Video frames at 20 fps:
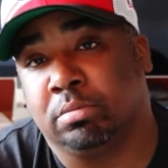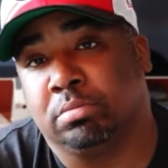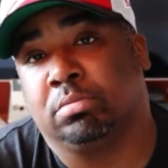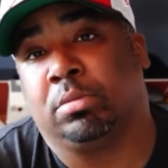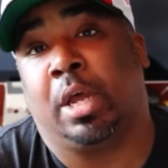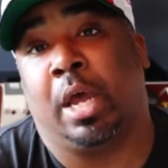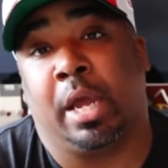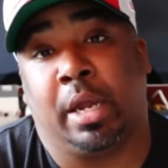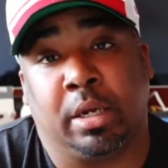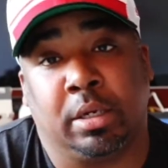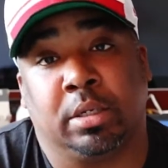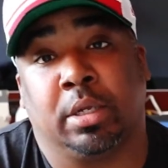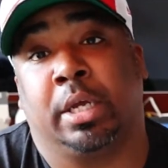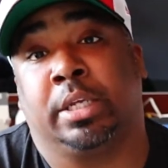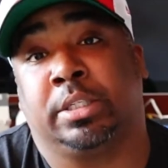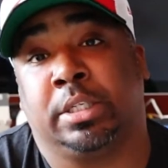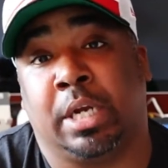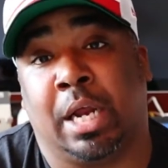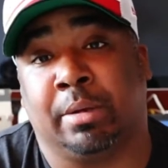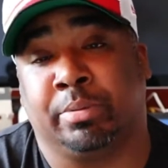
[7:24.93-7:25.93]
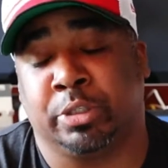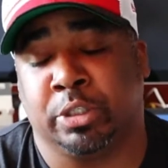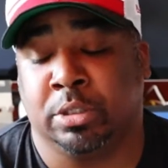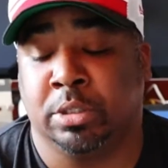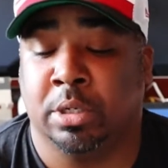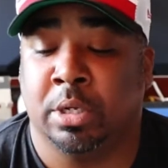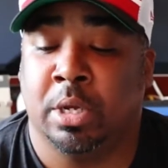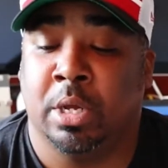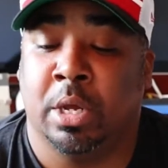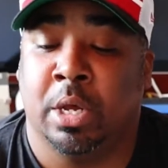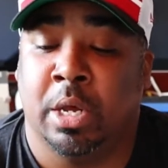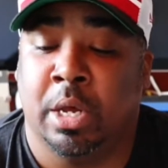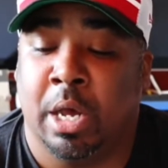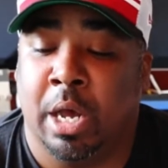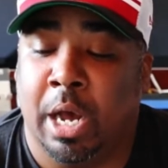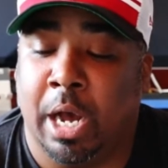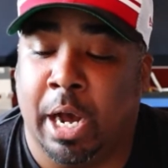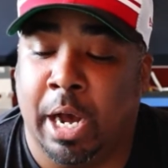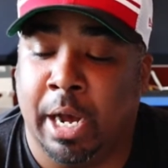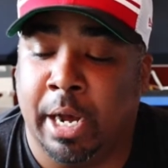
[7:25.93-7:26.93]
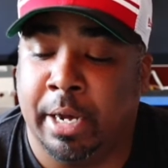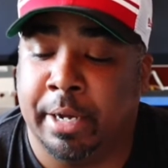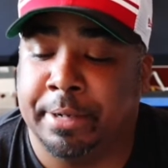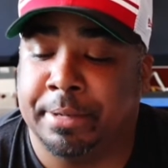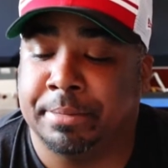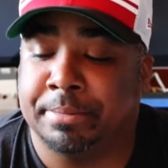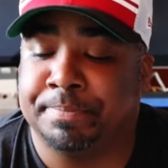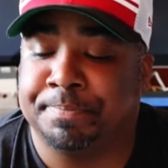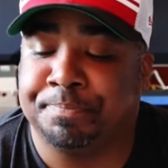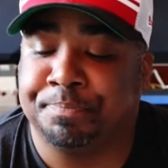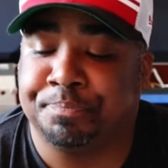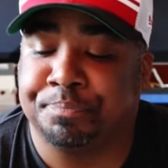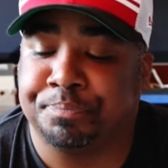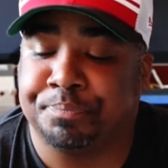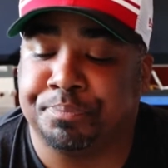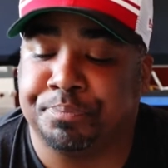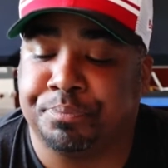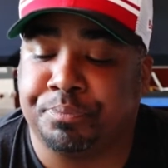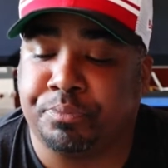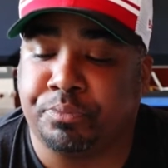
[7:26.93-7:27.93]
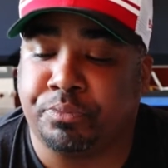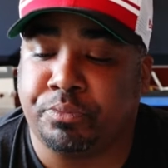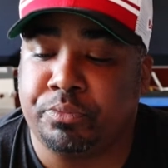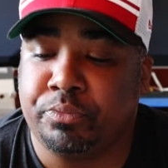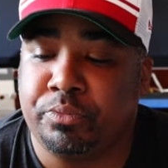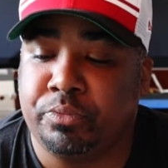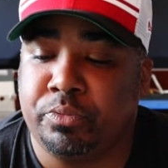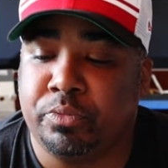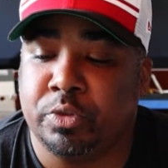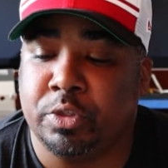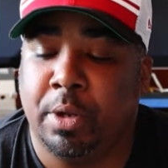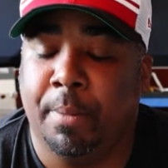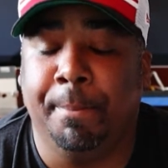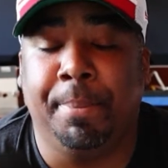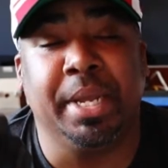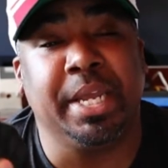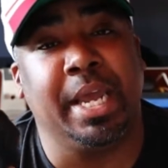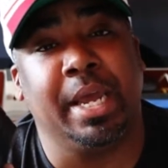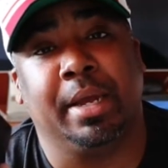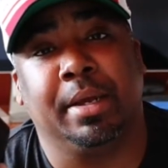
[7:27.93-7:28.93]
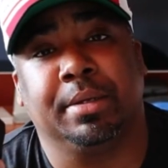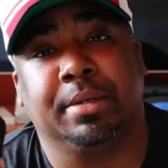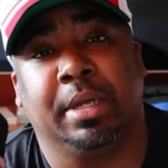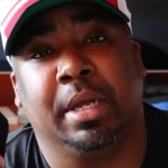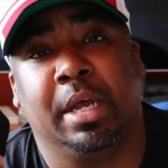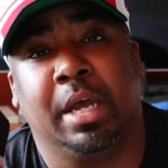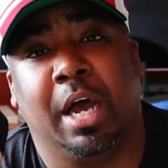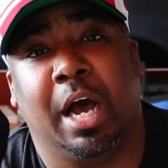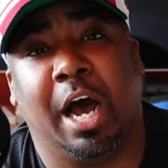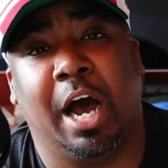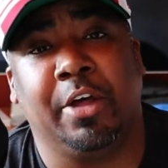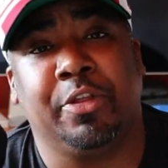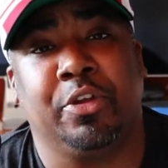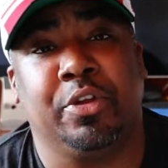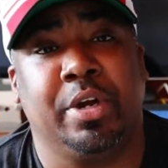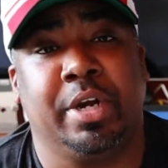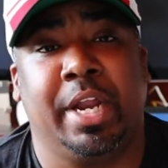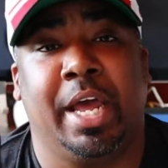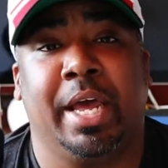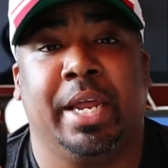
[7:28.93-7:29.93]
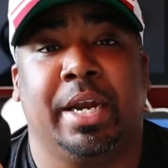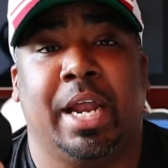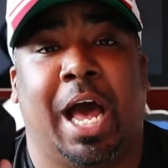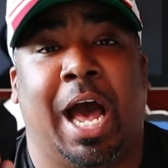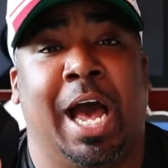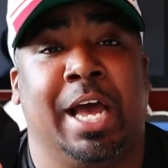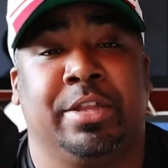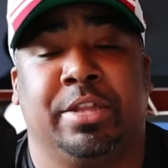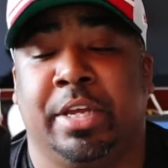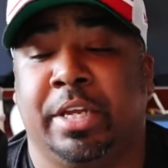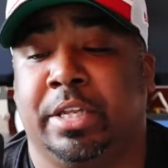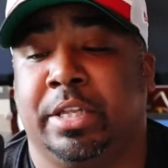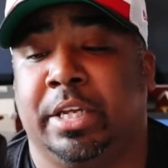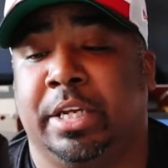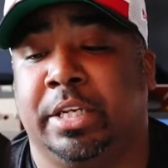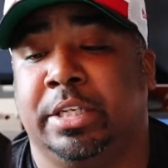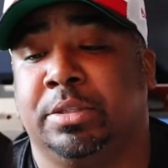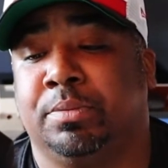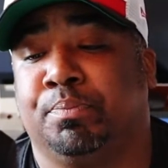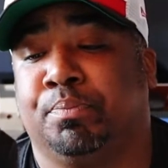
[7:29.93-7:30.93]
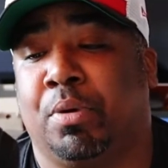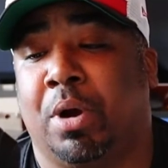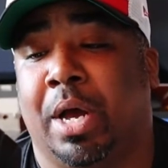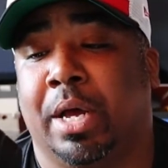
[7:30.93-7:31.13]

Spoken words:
Hey, that's an option. But yeah, other than that, I think these